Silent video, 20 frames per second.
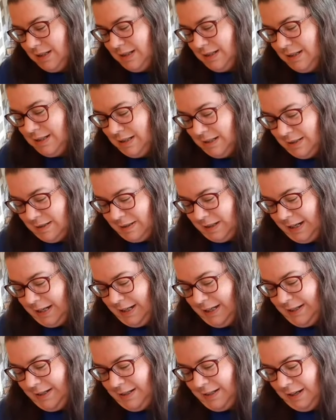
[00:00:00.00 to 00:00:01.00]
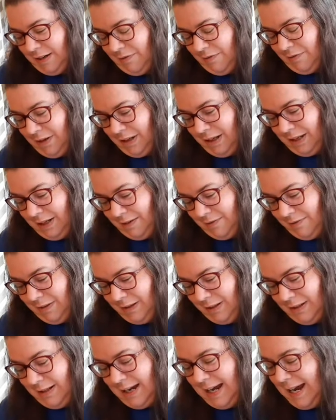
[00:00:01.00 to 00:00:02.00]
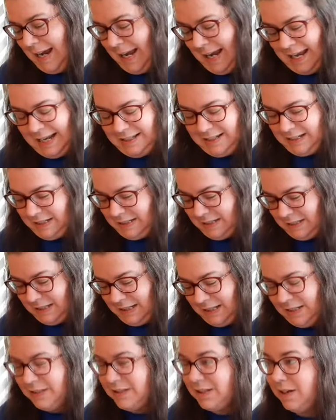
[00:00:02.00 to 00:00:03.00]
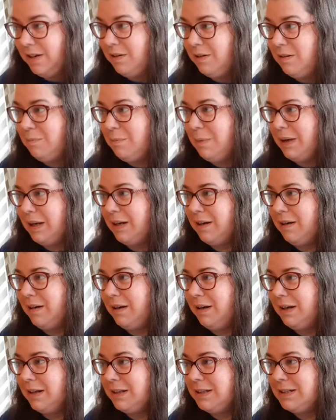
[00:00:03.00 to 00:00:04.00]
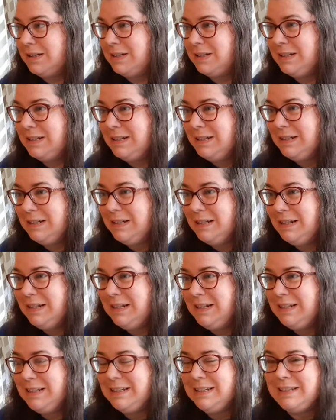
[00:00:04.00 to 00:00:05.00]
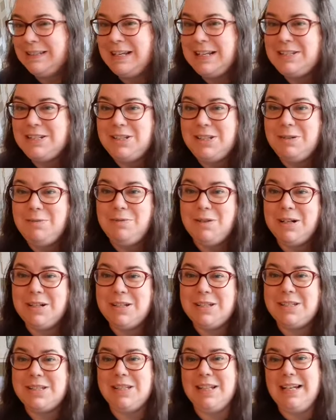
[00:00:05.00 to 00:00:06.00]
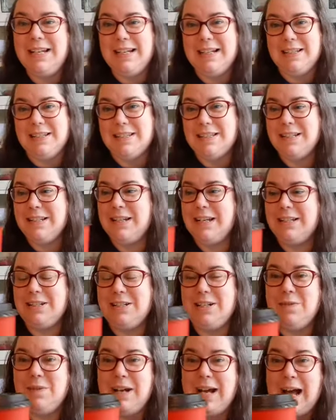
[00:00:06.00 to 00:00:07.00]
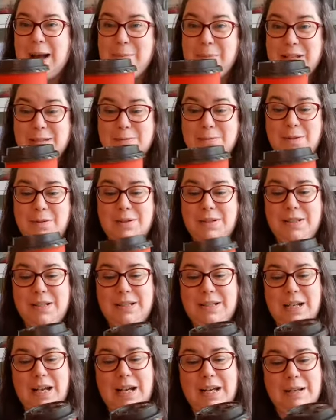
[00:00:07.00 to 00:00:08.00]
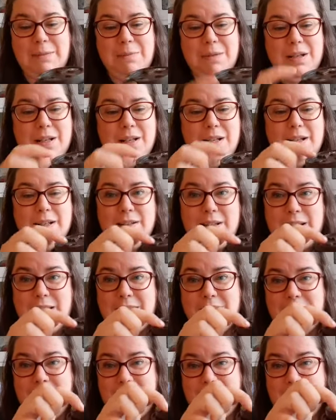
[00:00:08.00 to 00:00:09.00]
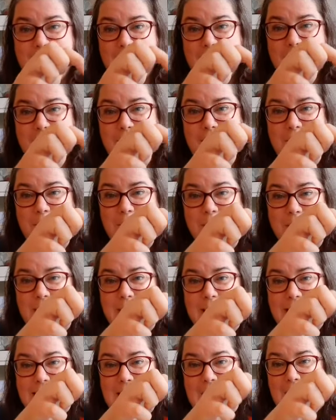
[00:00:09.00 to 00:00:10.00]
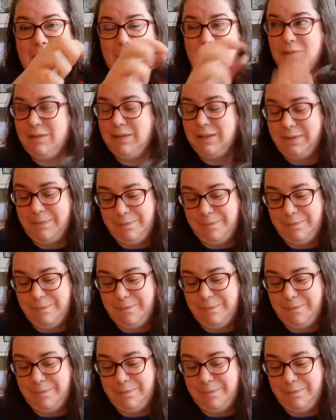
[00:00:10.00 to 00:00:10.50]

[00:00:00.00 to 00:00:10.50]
Okay, coffee, coffee. I hate these lids. Oh my gosh. These are the worst lids because you know what happens most of the time? This thing goes like down.